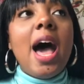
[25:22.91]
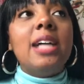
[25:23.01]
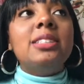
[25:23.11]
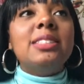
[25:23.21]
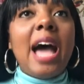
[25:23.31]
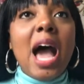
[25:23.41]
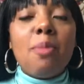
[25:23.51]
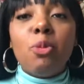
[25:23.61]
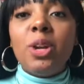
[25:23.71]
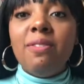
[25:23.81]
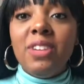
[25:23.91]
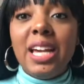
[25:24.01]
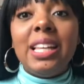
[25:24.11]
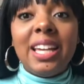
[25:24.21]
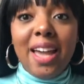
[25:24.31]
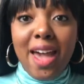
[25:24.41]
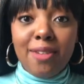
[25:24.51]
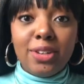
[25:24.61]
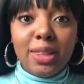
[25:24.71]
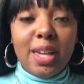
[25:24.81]
Stop revealing
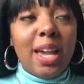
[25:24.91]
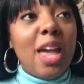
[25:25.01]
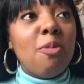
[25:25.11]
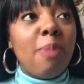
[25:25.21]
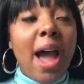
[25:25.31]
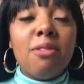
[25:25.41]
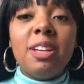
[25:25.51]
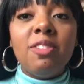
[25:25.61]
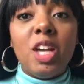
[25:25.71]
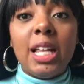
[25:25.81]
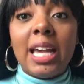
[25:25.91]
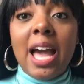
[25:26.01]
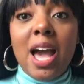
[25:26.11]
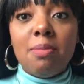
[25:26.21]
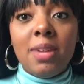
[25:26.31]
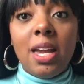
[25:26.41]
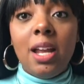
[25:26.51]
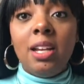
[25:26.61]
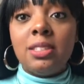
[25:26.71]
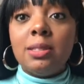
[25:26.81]
everything. And by revealing, I
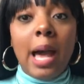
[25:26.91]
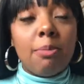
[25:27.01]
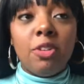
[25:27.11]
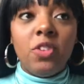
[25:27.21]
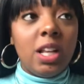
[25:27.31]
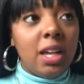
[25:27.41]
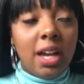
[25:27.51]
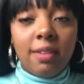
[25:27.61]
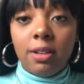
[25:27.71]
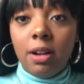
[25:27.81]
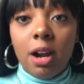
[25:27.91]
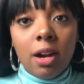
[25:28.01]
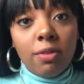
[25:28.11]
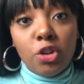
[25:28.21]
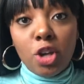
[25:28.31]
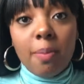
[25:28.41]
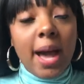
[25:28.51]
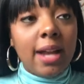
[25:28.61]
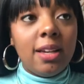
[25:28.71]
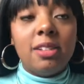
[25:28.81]
mean stop revealing every curve on your
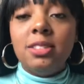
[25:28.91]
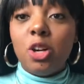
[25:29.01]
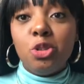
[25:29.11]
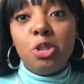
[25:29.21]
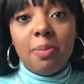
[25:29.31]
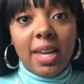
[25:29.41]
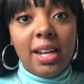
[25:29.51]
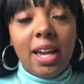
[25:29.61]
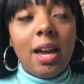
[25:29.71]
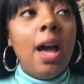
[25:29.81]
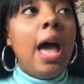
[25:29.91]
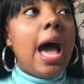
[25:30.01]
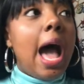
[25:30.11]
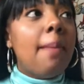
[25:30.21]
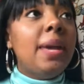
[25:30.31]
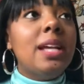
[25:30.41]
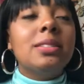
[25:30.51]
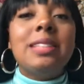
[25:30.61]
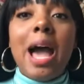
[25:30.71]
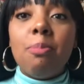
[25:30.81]
body on social media. I mean
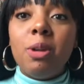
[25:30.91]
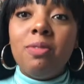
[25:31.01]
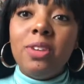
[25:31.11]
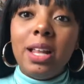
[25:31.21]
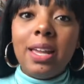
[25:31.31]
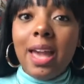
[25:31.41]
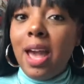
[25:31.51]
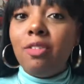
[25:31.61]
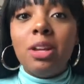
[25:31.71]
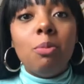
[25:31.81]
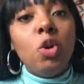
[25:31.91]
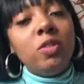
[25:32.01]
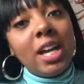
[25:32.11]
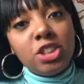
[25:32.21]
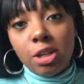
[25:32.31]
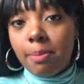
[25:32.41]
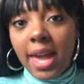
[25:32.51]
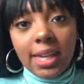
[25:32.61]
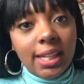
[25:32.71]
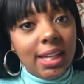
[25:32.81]
stop revealing every move that you're
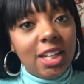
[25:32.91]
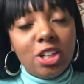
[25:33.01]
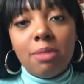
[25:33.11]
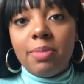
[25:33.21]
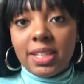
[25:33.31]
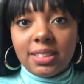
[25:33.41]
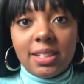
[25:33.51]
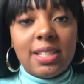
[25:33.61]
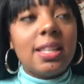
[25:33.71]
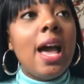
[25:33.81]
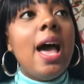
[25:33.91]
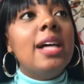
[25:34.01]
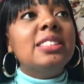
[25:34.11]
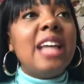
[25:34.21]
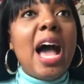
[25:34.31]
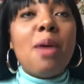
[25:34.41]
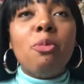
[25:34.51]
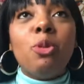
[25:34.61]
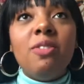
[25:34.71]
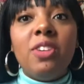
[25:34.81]
making in your business. Stop
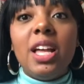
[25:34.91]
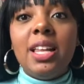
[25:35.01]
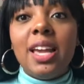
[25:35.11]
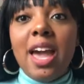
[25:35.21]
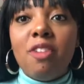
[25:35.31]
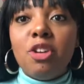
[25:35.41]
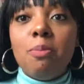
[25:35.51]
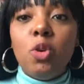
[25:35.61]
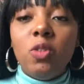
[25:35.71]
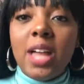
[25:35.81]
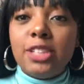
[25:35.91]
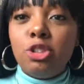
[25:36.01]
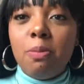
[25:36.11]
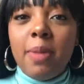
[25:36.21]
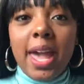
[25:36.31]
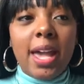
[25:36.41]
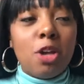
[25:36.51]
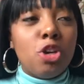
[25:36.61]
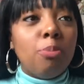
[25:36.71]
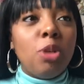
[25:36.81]
revealing every move that you make,
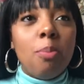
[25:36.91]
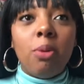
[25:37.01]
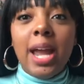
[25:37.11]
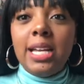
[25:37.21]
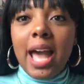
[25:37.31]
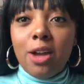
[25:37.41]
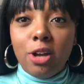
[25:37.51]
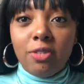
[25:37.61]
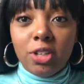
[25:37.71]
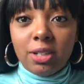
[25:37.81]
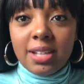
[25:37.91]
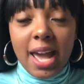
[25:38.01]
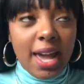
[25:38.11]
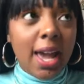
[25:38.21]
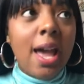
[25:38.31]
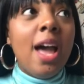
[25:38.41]
your, the breakdown of your day.